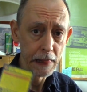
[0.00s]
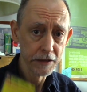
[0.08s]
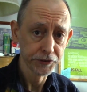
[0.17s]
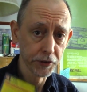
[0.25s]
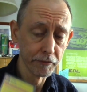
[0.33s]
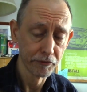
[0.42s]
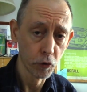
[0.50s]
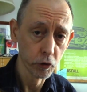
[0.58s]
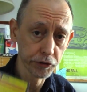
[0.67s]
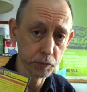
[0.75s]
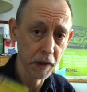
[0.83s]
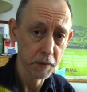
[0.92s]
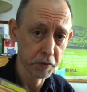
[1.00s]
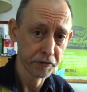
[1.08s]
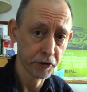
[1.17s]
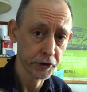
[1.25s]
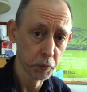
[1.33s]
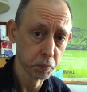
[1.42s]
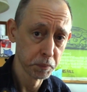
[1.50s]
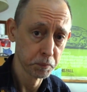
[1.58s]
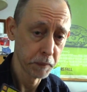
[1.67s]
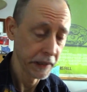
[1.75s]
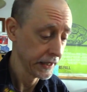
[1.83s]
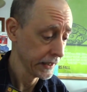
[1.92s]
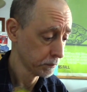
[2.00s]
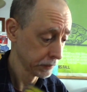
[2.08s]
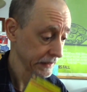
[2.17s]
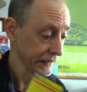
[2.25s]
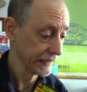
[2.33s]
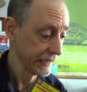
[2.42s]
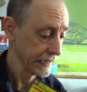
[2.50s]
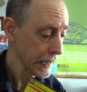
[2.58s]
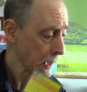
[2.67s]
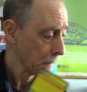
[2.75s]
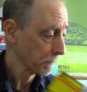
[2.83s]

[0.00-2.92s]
Some folks might prefer to play